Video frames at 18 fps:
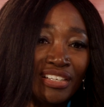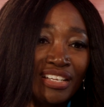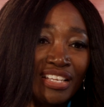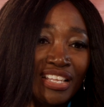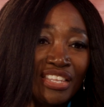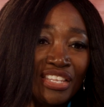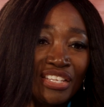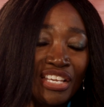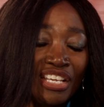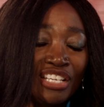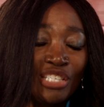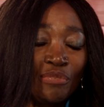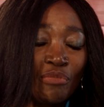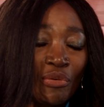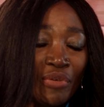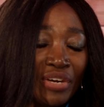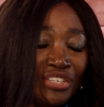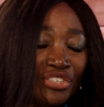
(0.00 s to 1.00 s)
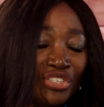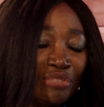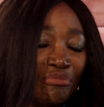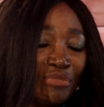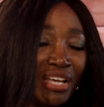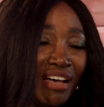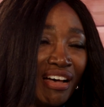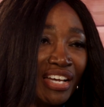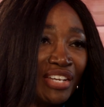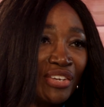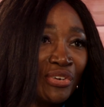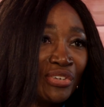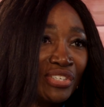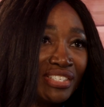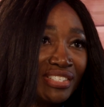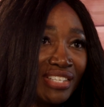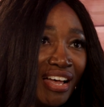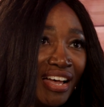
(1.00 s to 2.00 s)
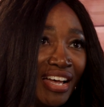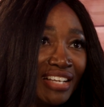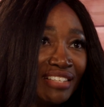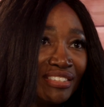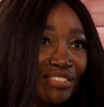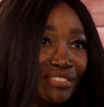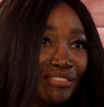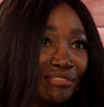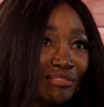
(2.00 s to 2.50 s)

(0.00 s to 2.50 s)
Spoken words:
the inspiration behind your designs.